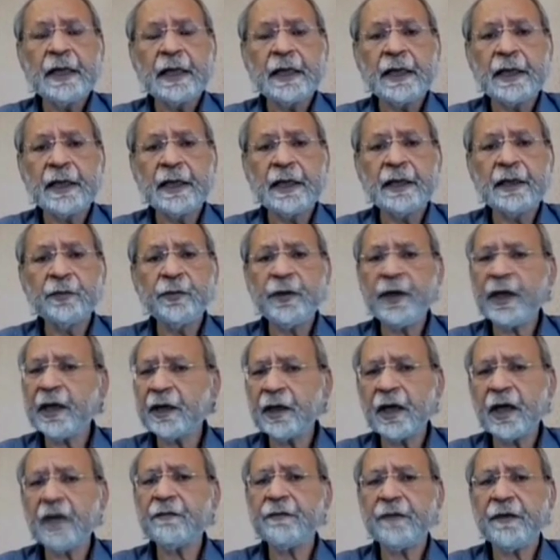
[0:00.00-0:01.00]
uh, we
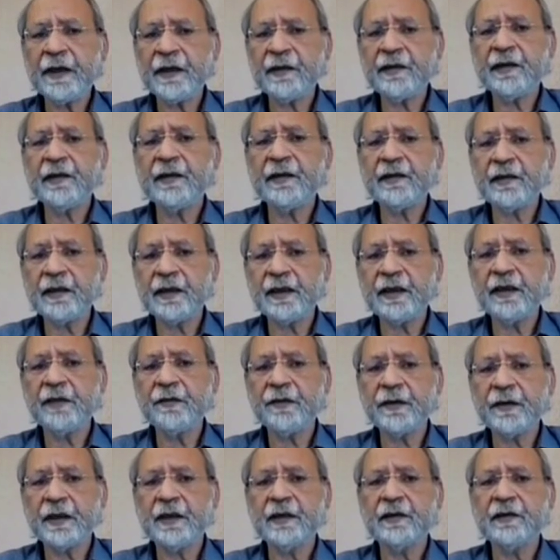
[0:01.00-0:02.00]
are not facing
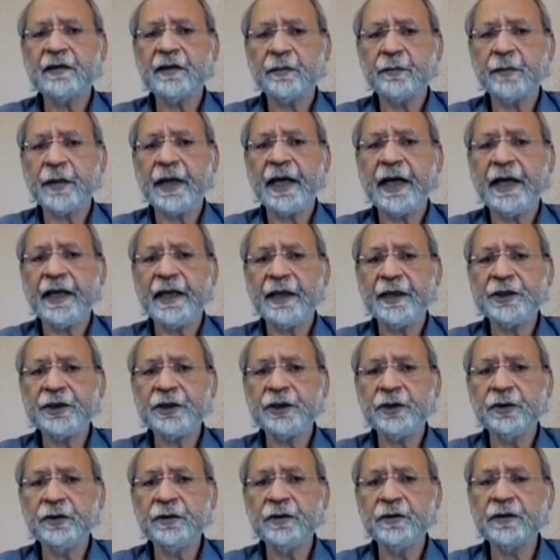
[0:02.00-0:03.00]
significant supply
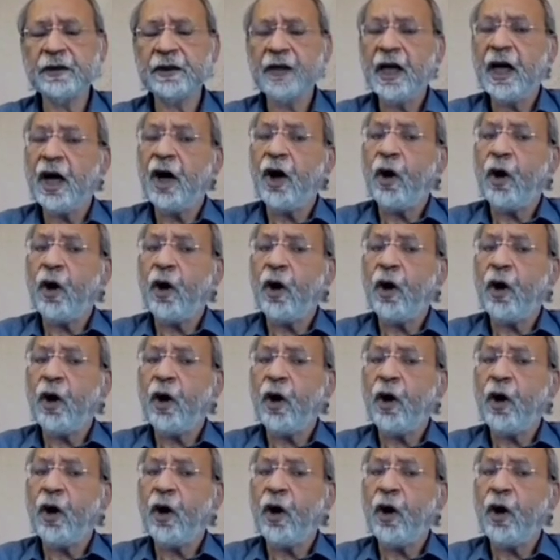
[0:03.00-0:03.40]
issues.